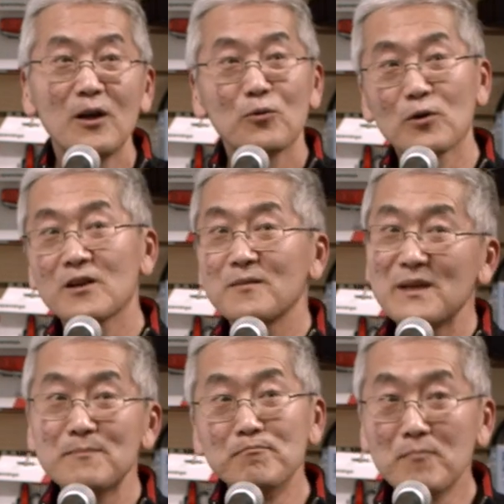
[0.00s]
we're going to
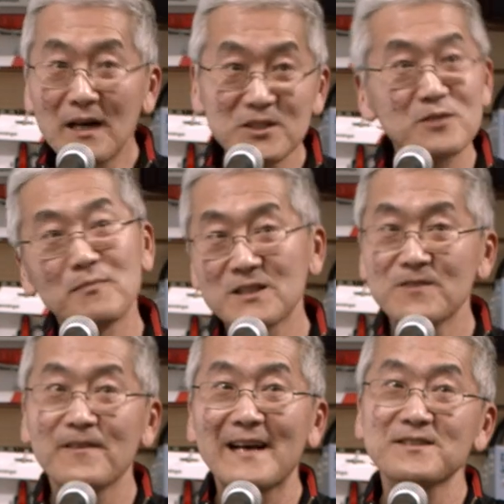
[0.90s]
be much, much
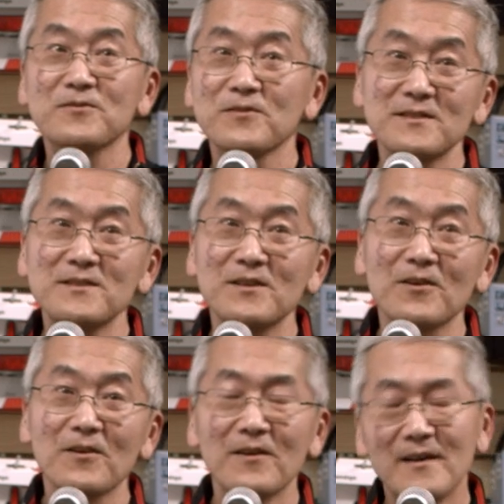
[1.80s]
faster this
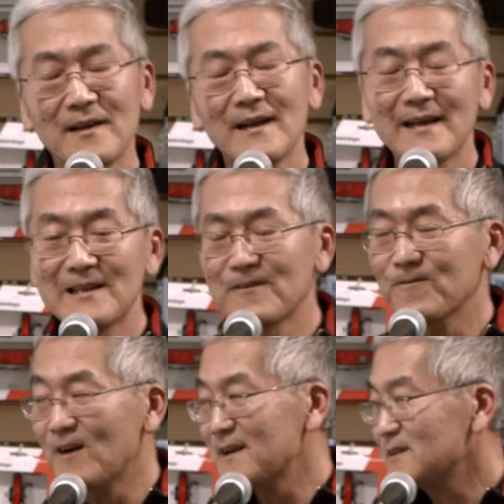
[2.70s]
year. And then
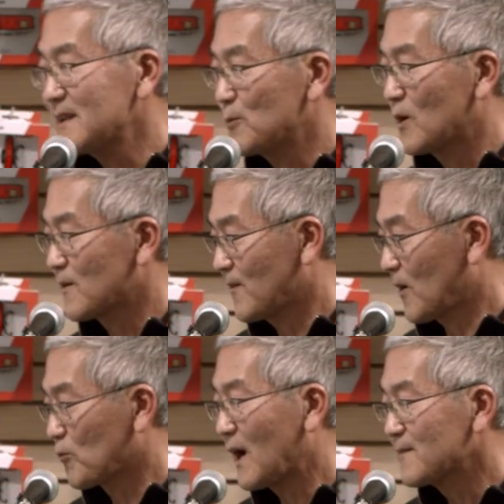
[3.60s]
finally, one of our
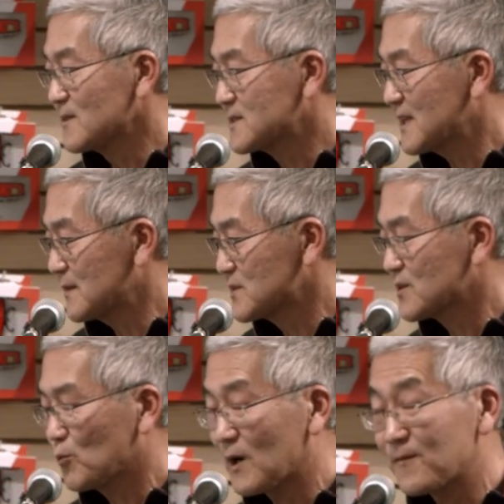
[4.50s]
rival teams,
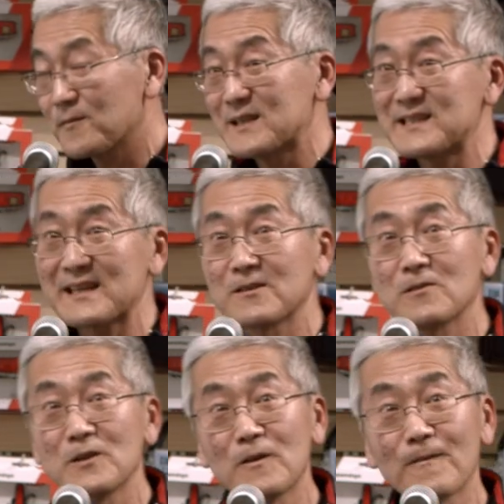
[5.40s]
the one from the
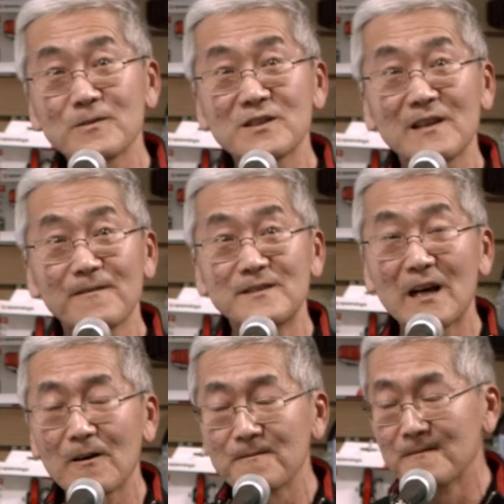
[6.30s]
Technical University of
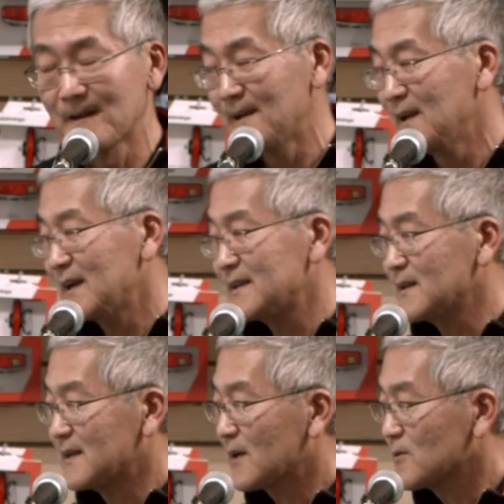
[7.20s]
Delft in the
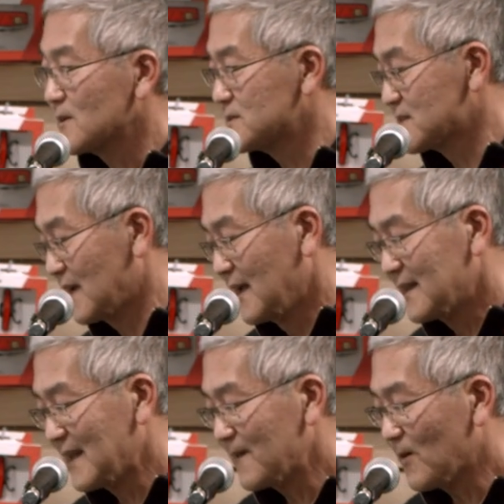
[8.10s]
Netherlands,
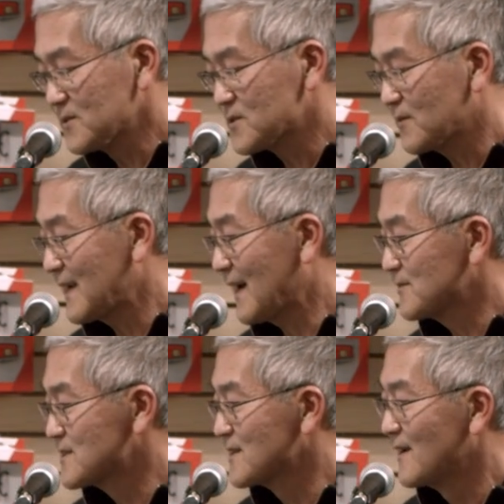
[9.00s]
they've also
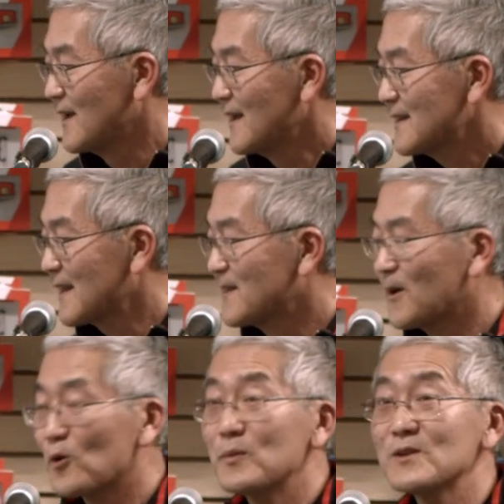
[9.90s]
announced that
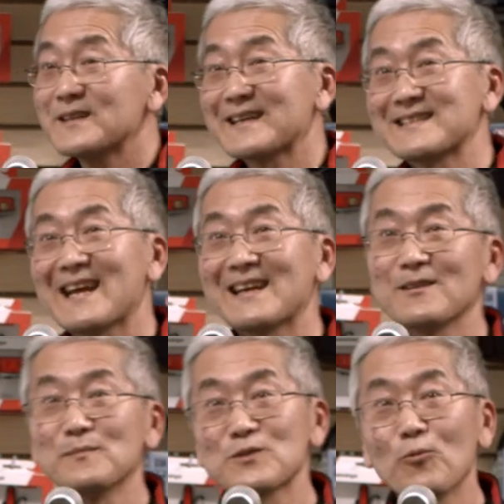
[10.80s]
they're building a
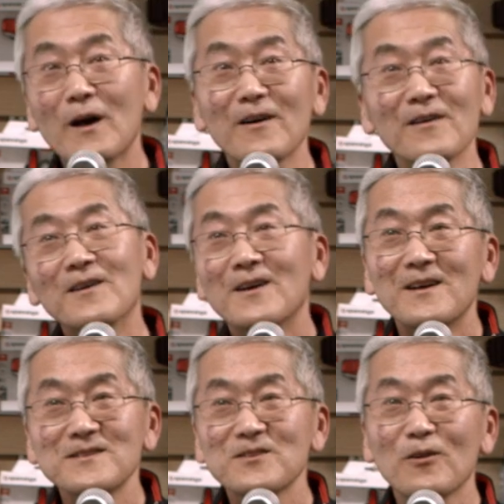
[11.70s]
tandem as well.
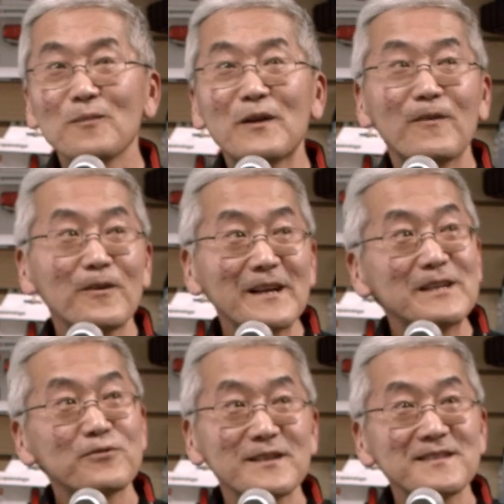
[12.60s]
So it'll be very
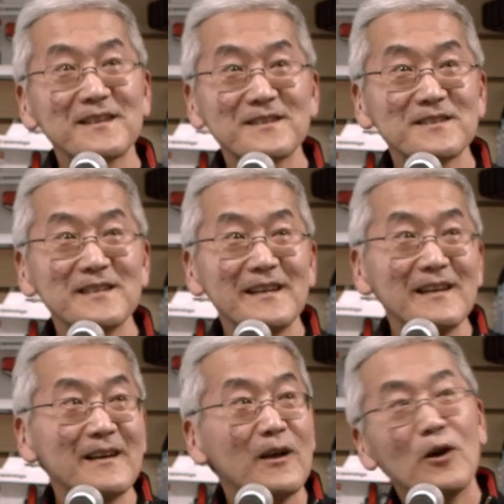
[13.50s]
interesting to
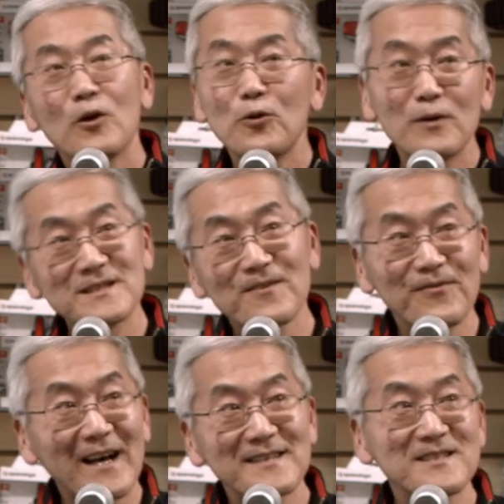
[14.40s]
see who has the
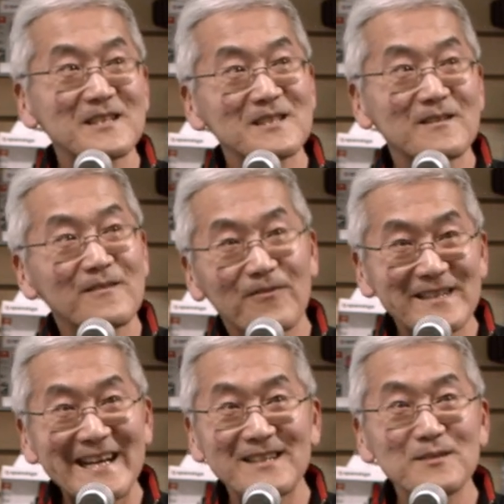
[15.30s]
fastest
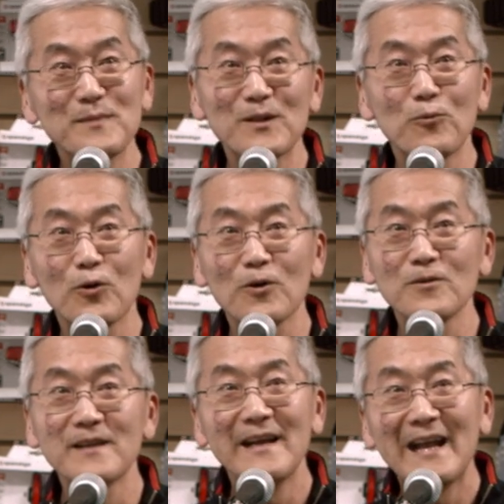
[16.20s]
tandem in the world
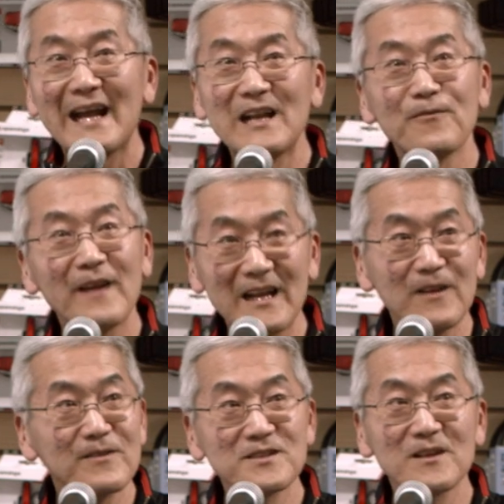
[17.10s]
and if any
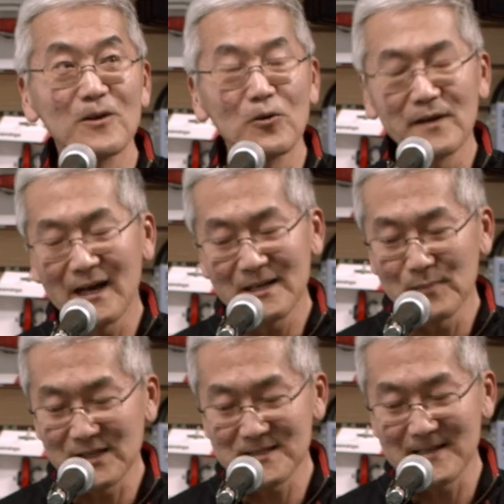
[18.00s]
of us can go 90
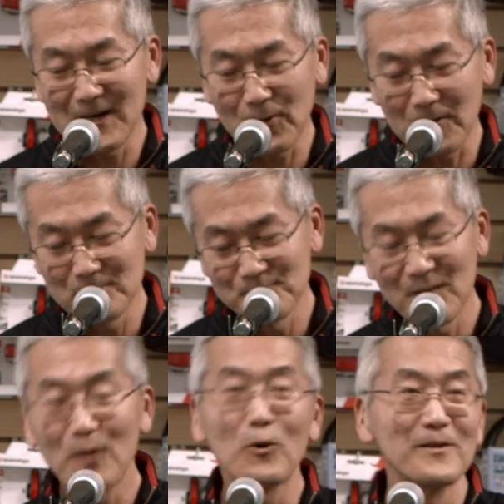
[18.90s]
miles an hour.
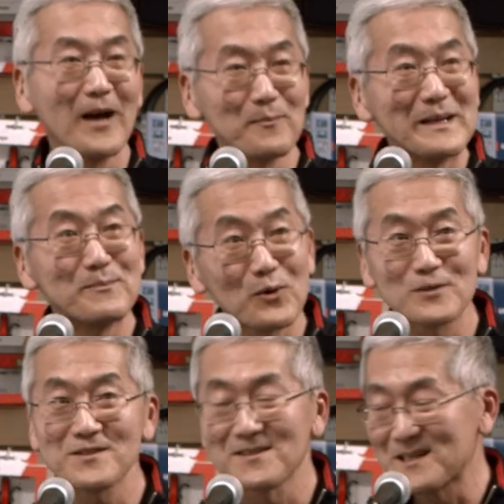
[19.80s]
Well, not me
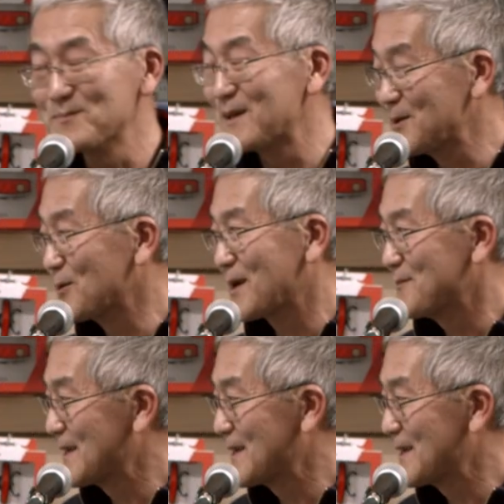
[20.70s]
personally, but you know what I